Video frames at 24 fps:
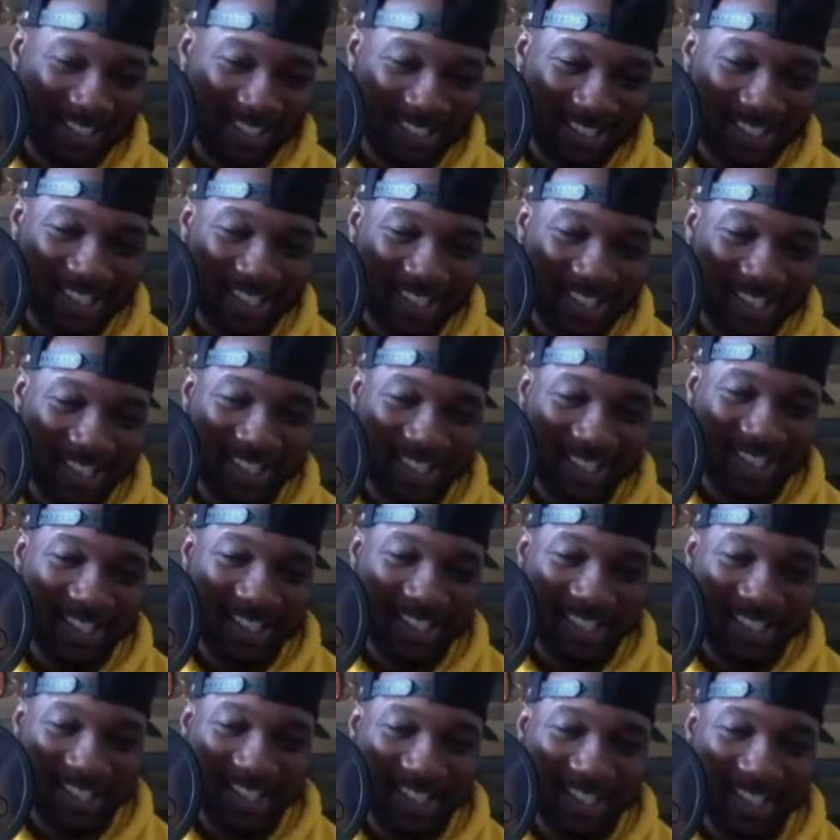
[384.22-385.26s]

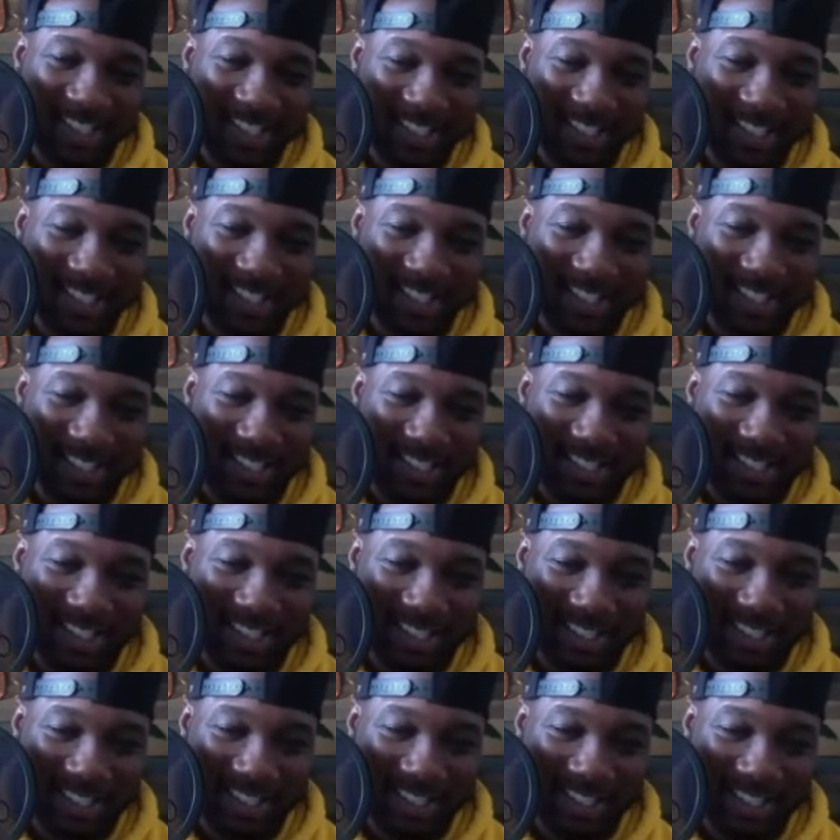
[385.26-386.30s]

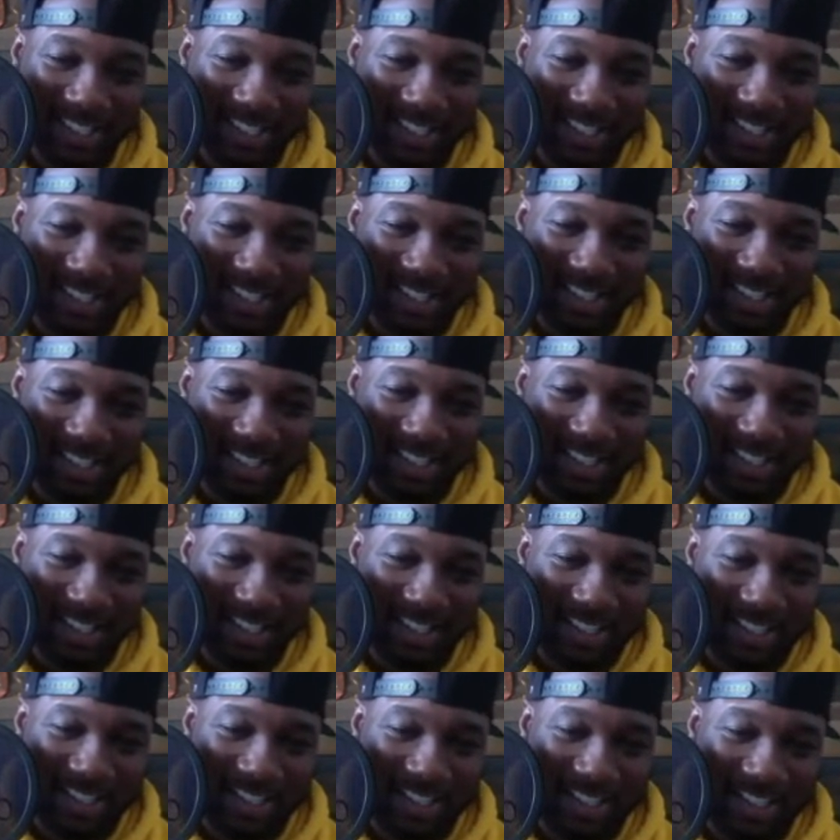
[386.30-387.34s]

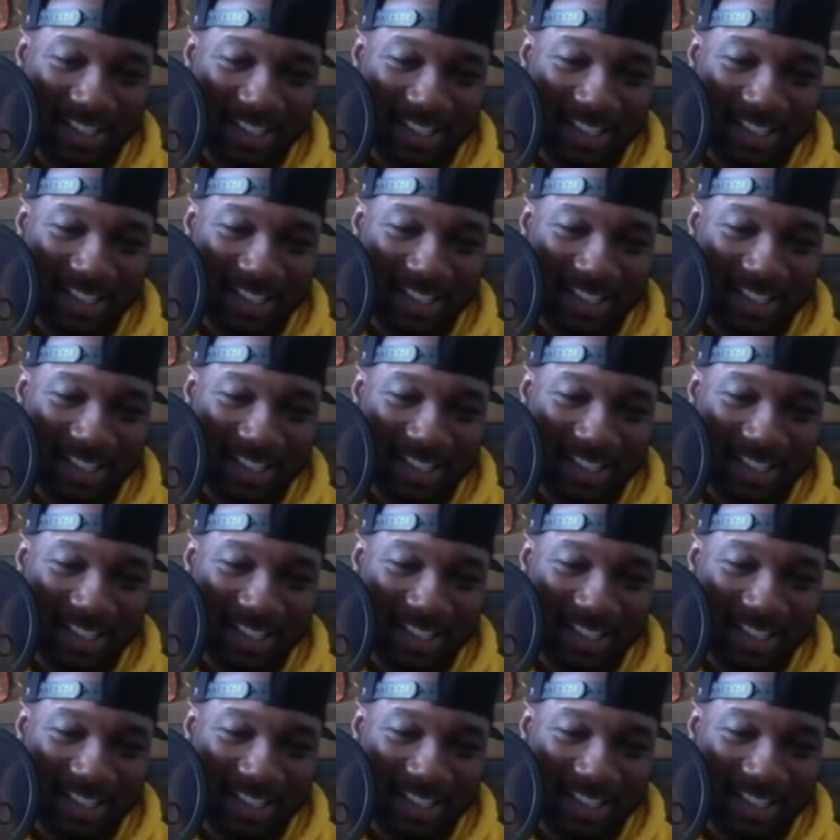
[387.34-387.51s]
This person isn't speaking.